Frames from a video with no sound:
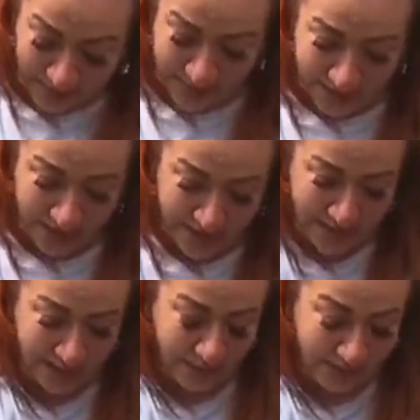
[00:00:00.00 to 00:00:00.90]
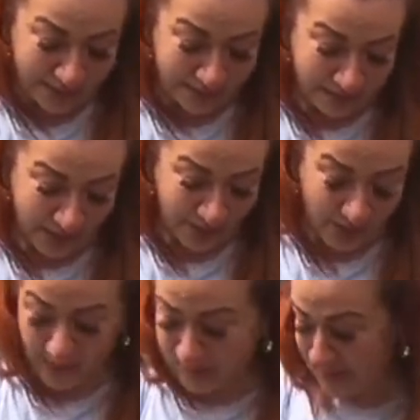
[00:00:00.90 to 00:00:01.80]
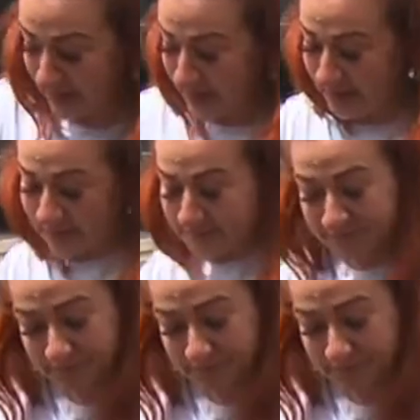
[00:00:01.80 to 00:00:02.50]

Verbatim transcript: So he's a little bit overwhelmed, I think.